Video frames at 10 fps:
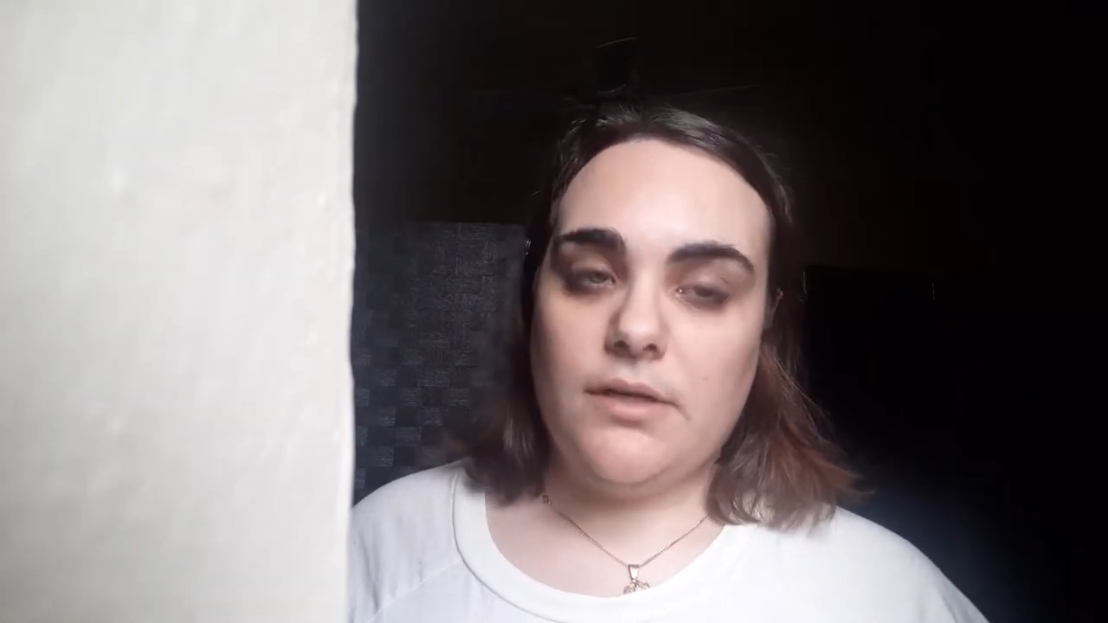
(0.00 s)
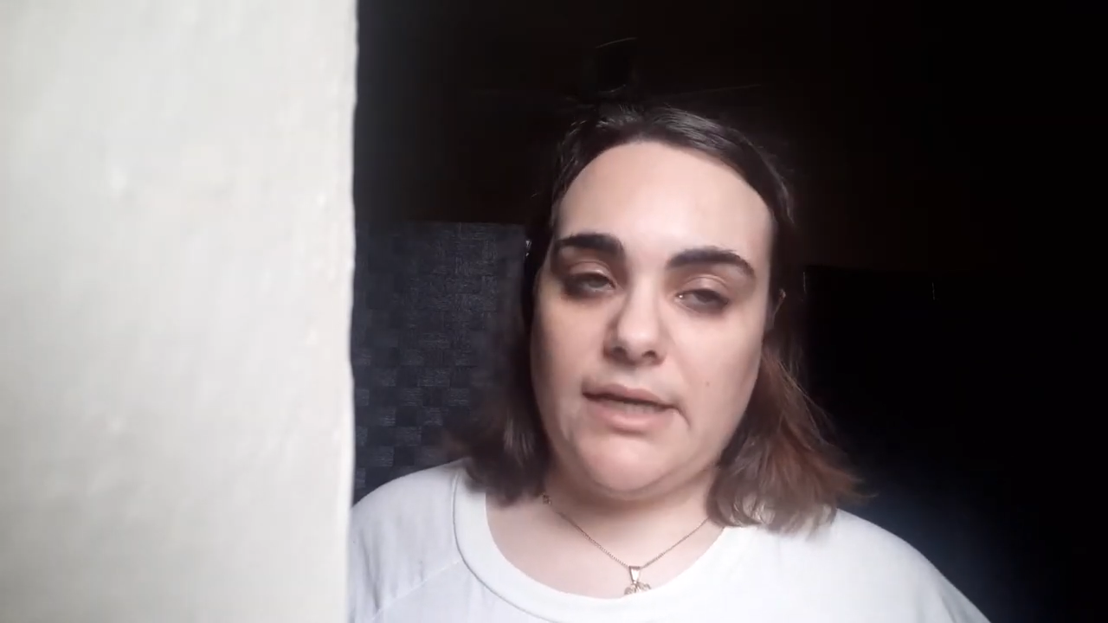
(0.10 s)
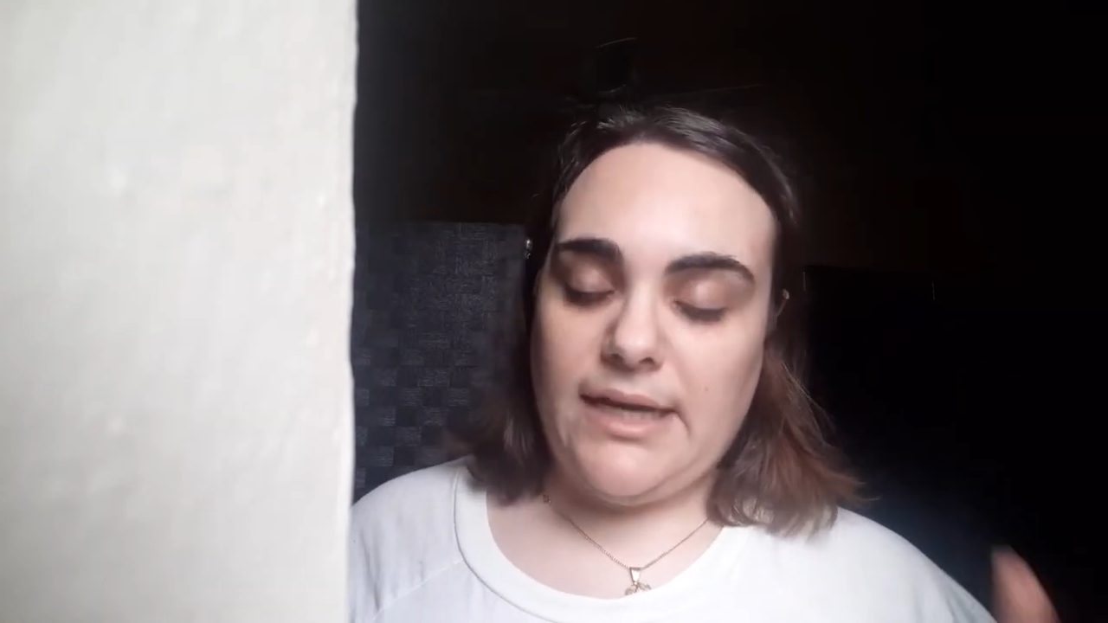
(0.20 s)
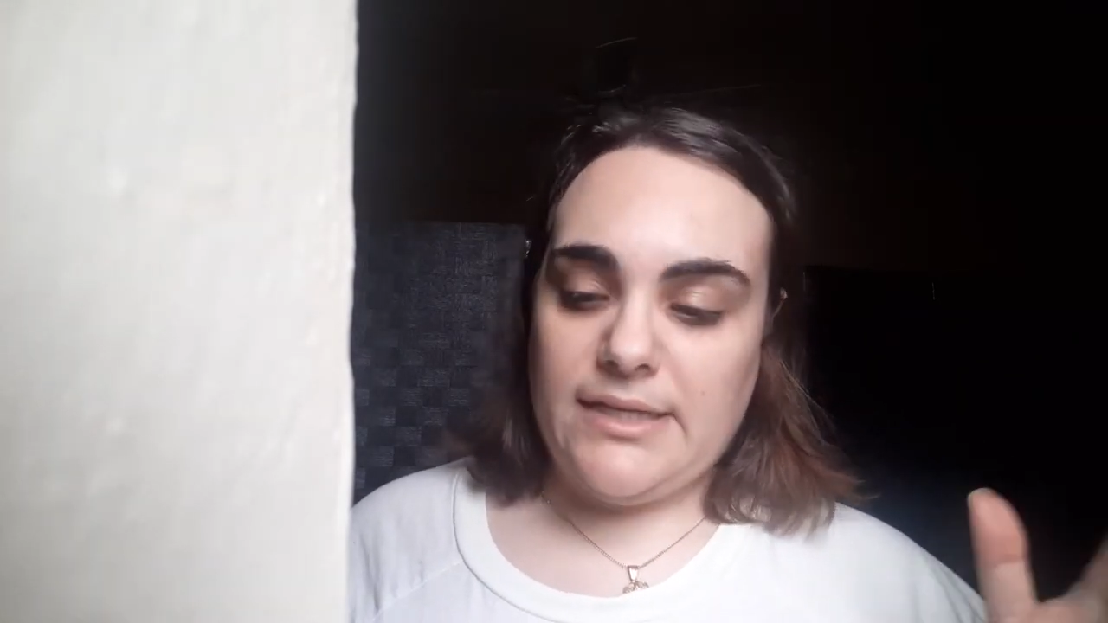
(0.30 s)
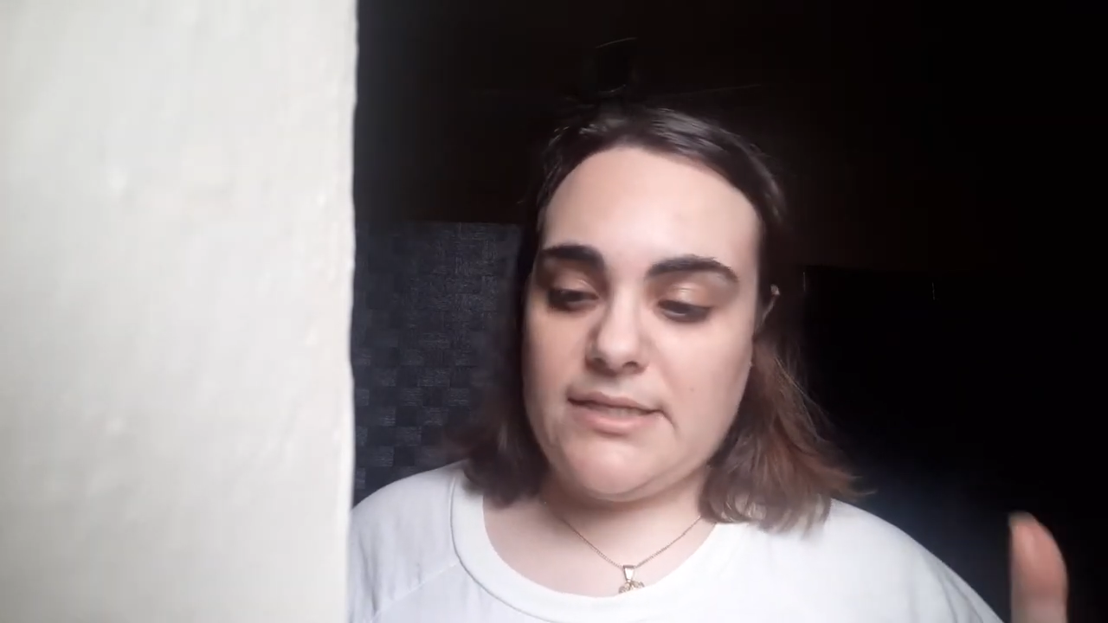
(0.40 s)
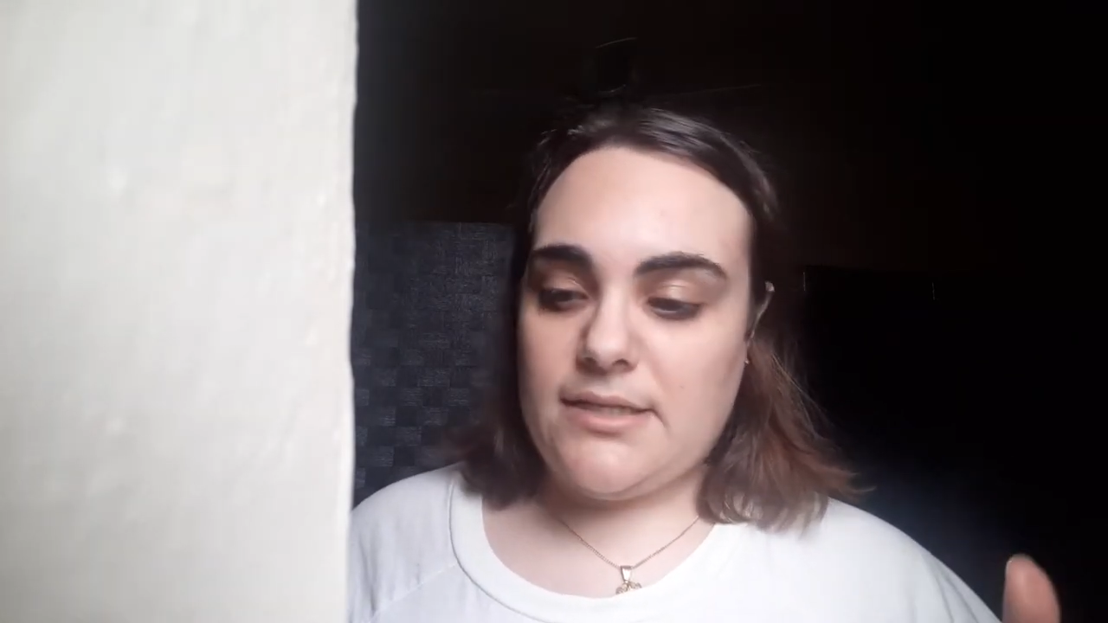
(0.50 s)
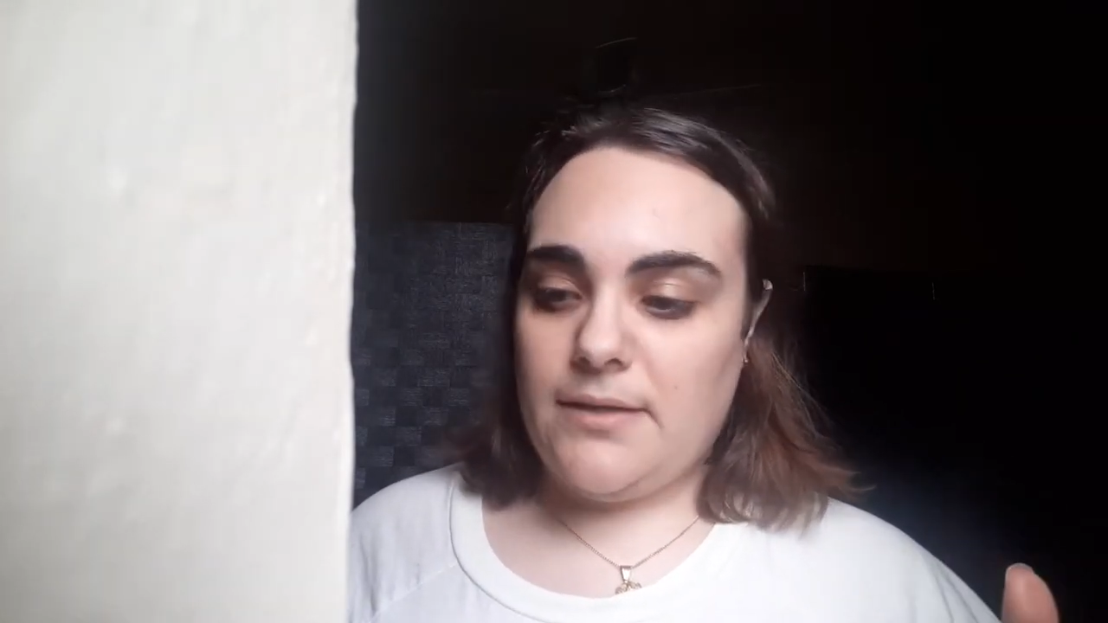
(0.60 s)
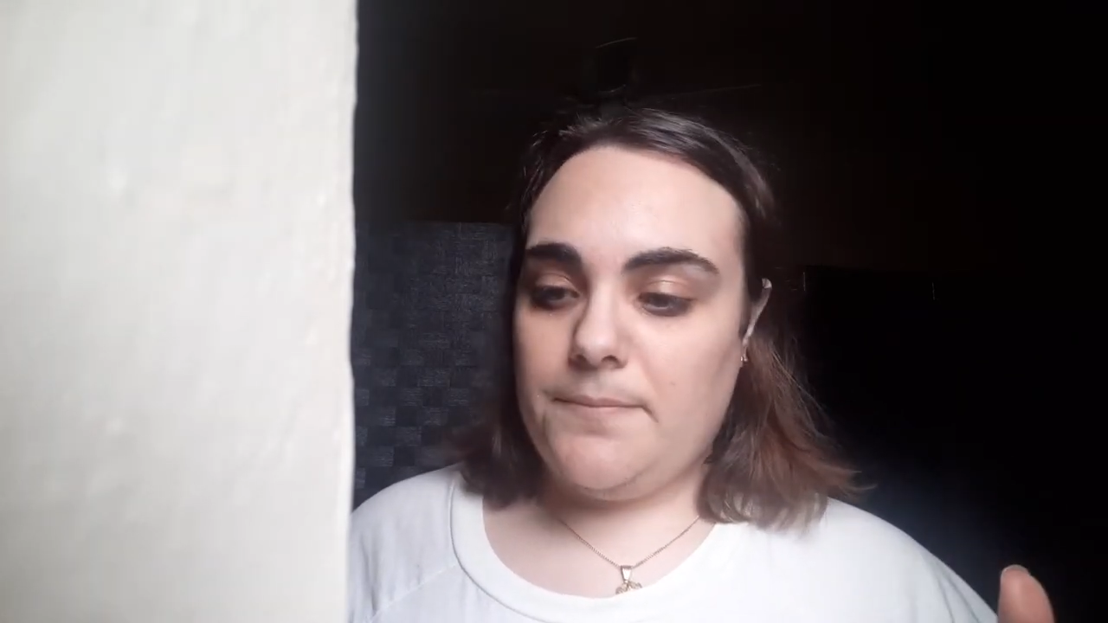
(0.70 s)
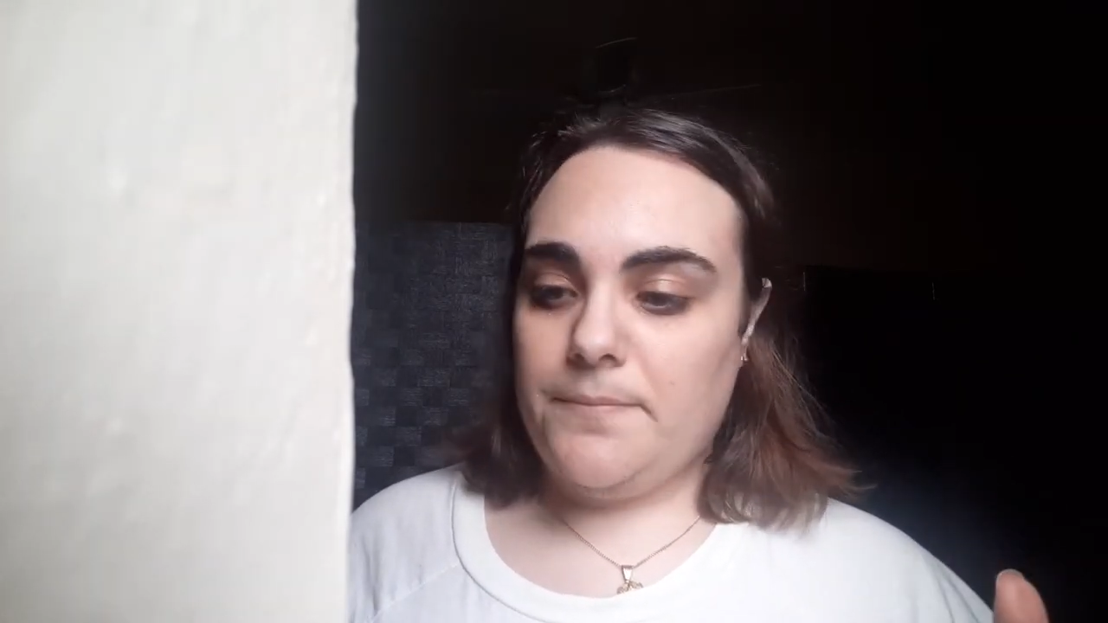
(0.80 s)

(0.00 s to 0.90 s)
headset.